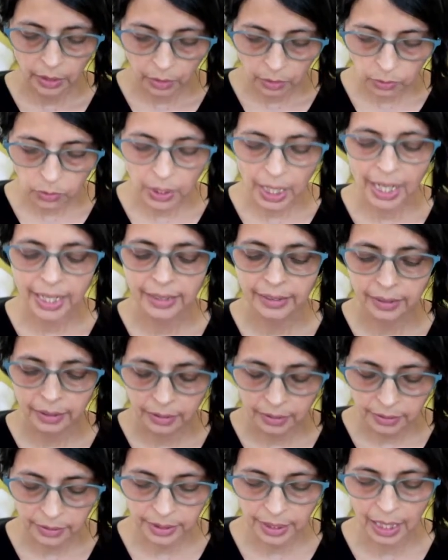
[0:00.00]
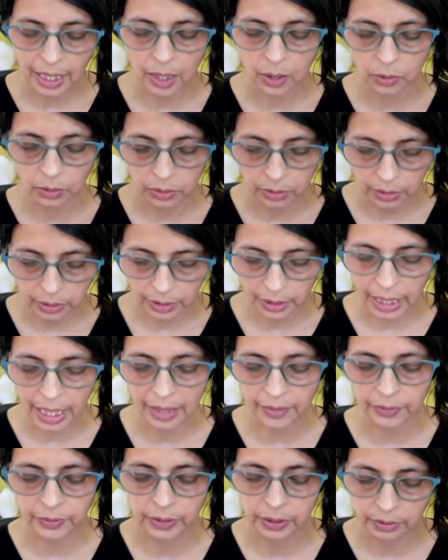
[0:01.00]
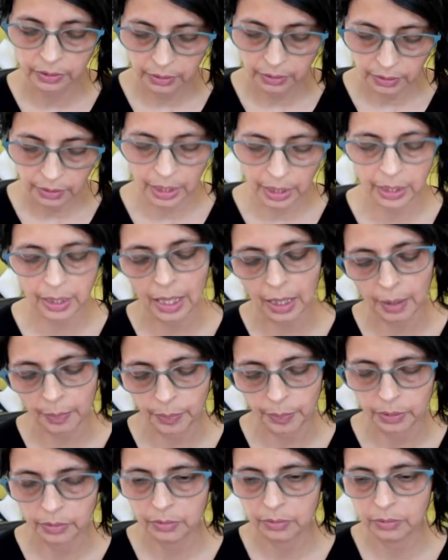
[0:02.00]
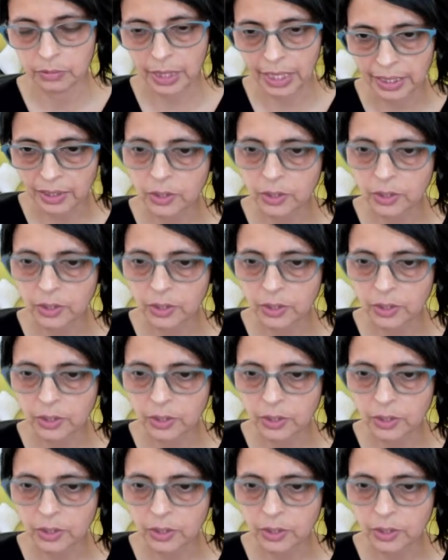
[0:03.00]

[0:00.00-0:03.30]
right, down, left, and up, right?